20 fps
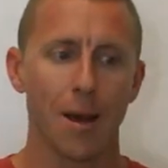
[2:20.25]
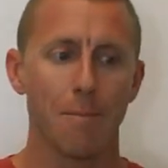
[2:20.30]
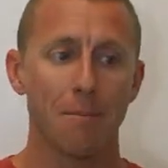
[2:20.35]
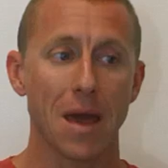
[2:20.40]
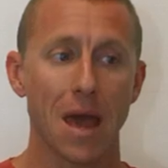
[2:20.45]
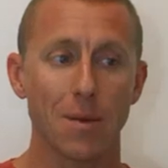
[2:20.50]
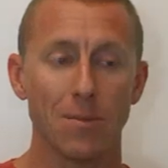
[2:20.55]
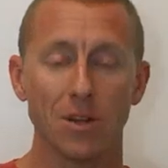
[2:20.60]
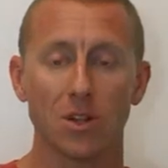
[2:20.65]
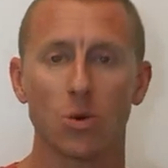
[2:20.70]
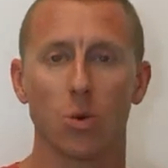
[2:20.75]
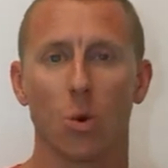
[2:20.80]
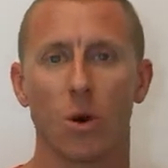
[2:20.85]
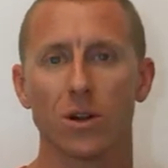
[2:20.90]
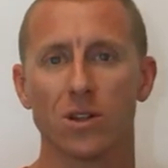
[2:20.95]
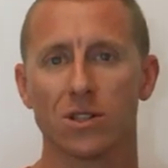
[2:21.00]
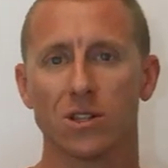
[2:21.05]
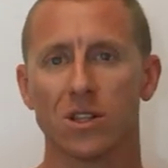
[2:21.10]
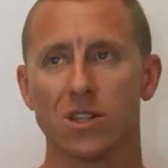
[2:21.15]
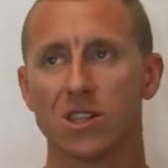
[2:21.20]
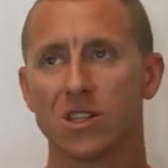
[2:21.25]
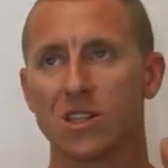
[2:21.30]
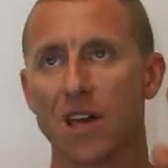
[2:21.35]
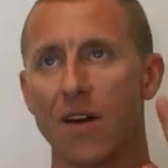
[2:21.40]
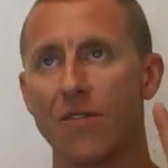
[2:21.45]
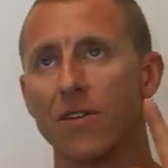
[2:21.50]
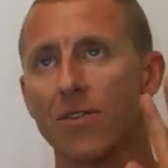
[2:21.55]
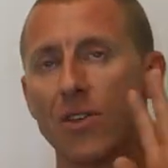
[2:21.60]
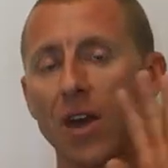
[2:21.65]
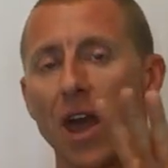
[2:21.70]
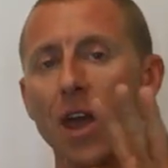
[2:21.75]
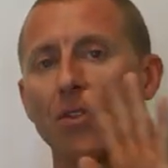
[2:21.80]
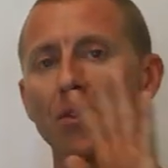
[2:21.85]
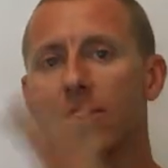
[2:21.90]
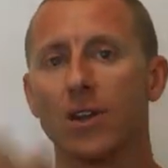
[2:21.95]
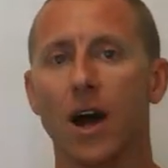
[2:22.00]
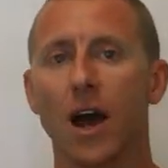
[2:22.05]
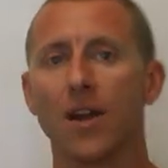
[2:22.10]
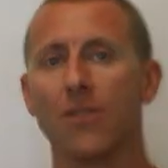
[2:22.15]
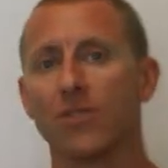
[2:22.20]
Maybe towards the 7th, 8th,
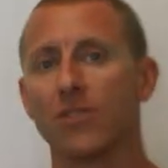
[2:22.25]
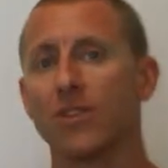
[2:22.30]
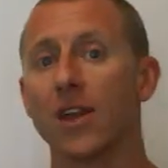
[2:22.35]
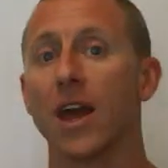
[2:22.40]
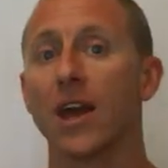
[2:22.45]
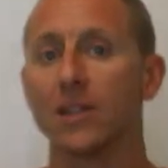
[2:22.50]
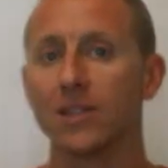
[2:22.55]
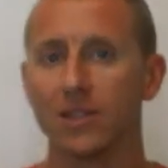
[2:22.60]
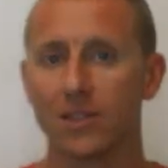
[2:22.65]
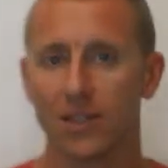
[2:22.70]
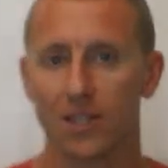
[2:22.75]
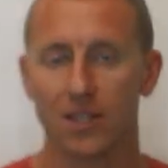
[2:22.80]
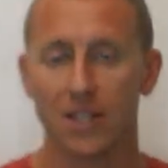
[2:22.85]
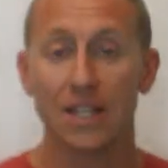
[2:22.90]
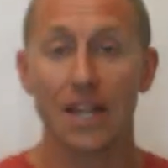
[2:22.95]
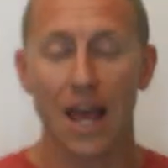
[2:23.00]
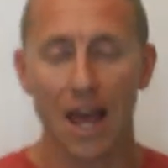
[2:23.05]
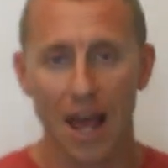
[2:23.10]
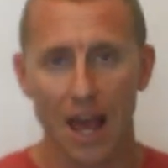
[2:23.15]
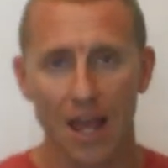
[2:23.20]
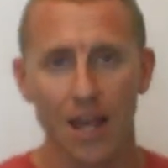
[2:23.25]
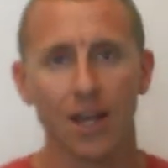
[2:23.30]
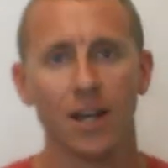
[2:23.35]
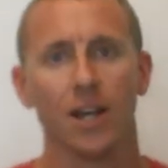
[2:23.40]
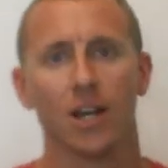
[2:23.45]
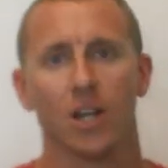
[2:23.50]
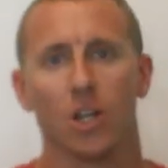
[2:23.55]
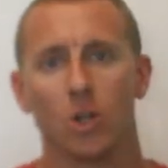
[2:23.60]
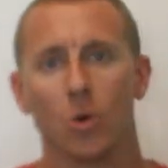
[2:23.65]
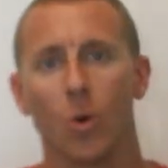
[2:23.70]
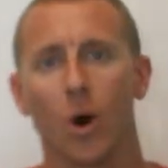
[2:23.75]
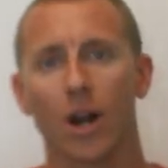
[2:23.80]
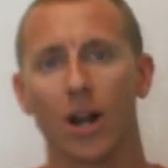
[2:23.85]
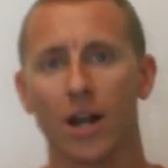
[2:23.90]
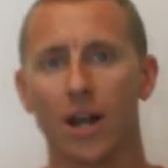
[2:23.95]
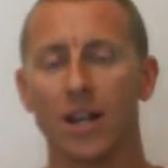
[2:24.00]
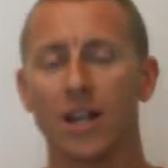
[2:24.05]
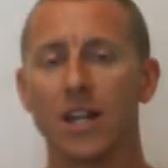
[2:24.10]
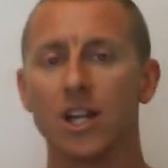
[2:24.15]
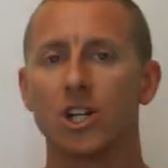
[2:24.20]
9th, 10th day, you want
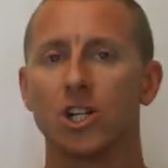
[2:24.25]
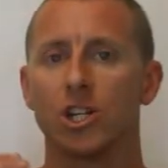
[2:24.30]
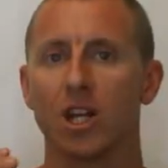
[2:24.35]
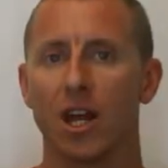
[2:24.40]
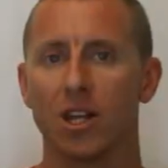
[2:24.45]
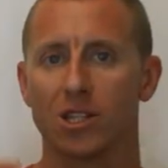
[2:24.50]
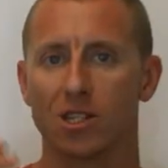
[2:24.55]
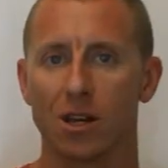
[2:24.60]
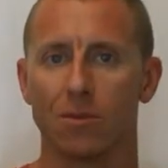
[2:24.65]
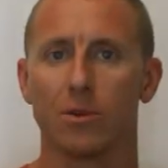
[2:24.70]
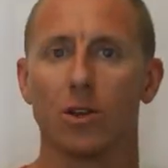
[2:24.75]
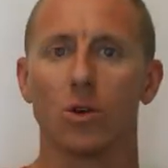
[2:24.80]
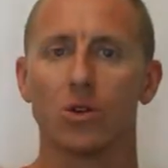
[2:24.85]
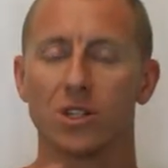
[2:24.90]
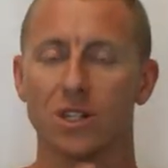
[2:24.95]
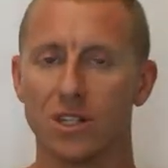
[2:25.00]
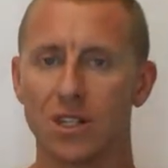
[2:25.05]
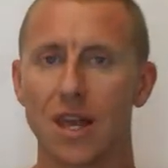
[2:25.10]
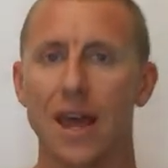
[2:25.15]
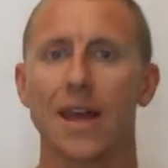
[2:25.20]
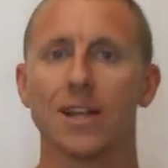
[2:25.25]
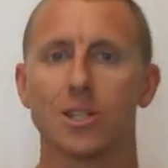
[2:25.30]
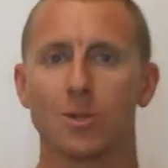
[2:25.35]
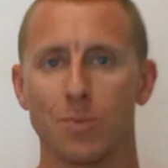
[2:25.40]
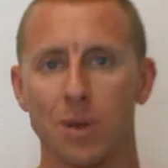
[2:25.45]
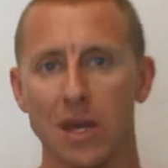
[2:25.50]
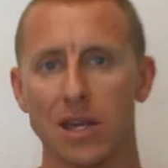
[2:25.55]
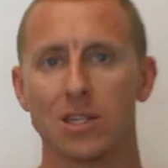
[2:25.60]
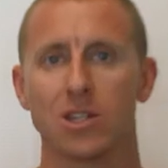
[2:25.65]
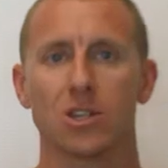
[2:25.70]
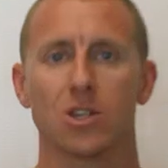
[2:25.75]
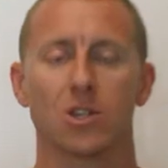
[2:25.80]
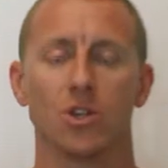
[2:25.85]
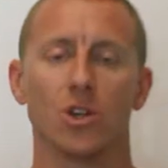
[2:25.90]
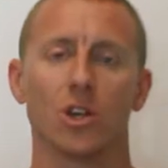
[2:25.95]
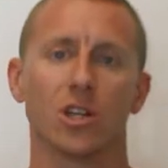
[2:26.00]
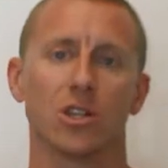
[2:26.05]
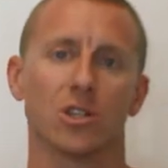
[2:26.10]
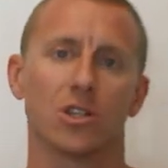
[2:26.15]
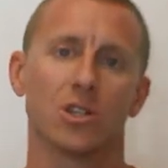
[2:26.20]
to initiate some of those intense pieces
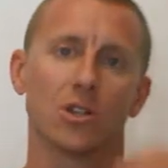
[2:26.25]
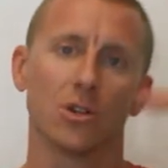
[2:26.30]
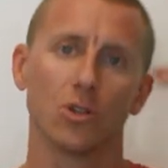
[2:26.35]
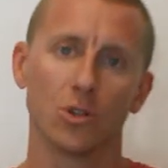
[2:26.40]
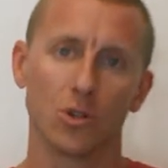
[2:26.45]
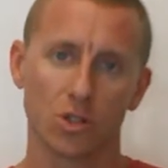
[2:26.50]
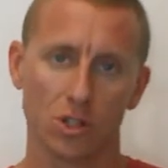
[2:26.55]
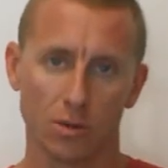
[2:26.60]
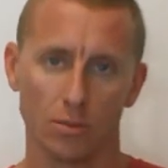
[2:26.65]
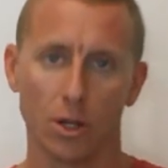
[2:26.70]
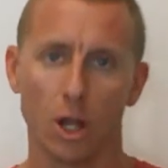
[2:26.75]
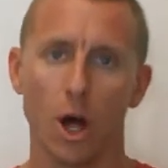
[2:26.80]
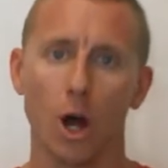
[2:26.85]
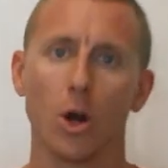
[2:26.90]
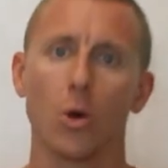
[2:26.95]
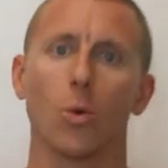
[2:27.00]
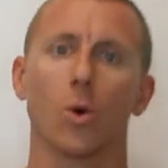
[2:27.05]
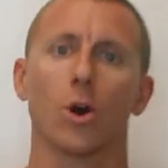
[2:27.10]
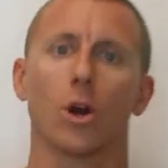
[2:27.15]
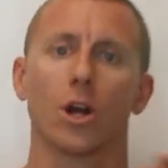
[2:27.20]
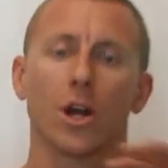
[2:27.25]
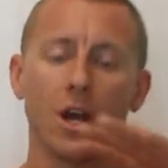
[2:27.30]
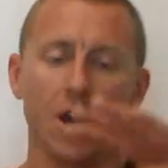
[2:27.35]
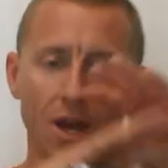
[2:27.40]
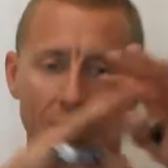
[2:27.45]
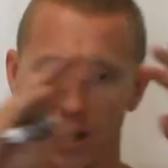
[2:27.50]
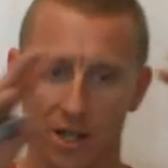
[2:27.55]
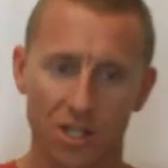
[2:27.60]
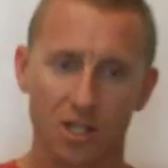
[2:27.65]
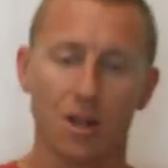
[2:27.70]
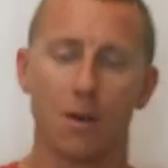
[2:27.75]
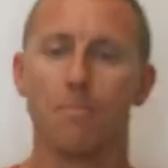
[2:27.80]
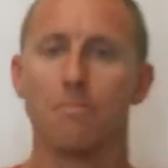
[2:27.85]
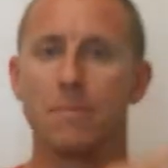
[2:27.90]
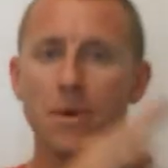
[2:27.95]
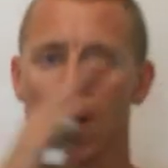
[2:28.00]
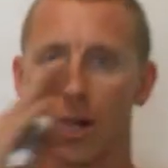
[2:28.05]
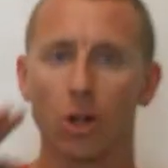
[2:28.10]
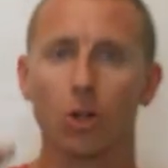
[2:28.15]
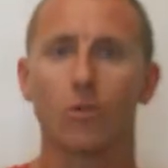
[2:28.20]
so you can still do some long work, some
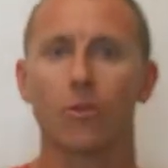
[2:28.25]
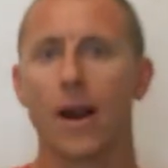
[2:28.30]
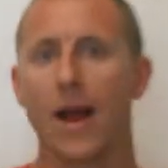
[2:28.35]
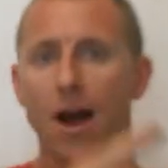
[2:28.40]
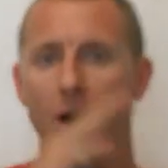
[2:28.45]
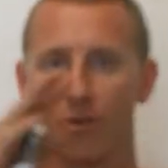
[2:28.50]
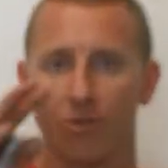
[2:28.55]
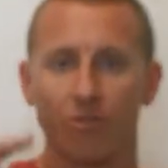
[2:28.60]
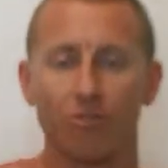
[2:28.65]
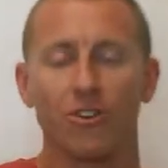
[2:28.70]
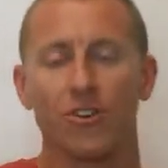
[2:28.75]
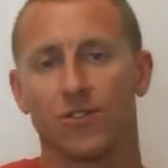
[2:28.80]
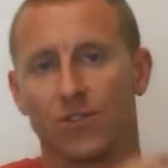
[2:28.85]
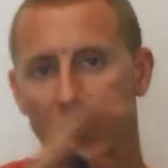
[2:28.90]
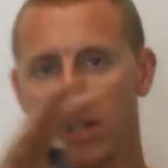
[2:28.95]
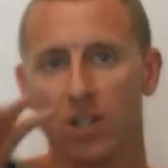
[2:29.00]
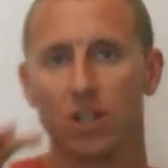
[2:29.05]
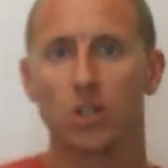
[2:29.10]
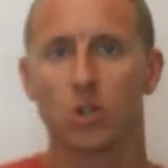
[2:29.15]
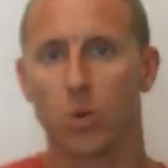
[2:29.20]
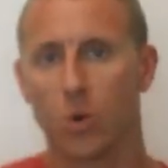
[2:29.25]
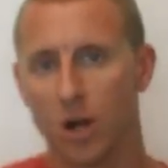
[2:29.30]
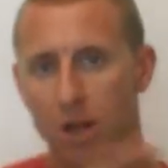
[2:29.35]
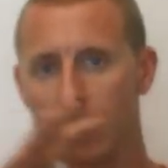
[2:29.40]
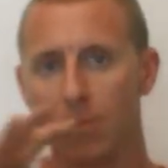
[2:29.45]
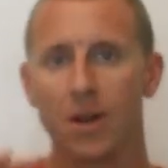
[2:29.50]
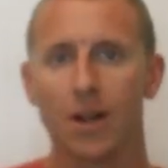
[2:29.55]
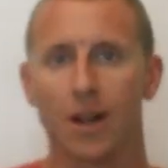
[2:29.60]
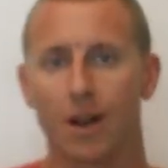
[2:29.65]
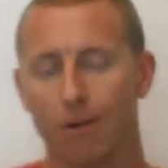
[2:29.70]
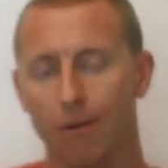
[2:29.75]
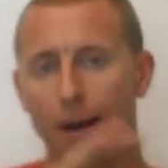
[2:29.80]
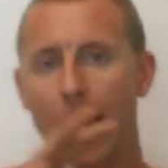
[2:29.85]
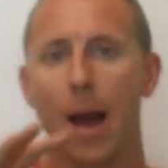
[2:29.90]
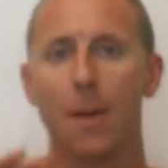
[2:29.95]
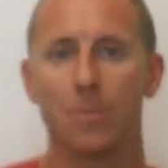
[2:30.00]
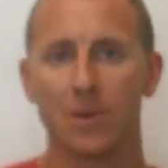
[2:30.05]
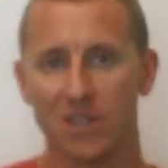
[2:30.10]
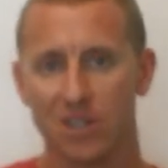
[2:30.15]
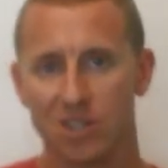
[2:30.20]
middle ground 15 to 20 minute
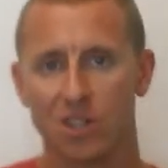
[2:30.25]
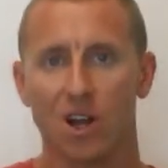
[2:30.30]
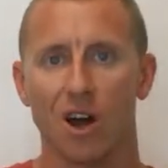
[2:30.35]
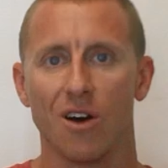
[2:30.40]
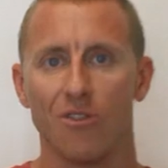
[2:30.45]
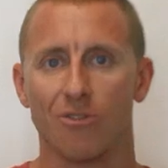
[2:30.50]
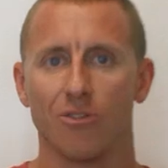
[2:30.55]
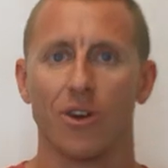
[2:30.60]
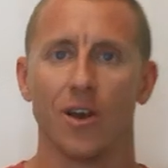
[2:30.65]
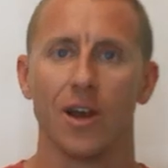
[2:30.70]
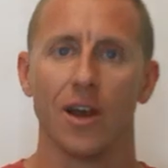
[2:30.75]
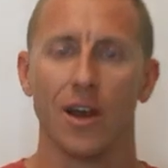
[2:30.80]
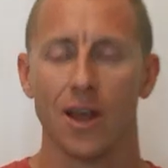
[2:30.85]
crappy stuff,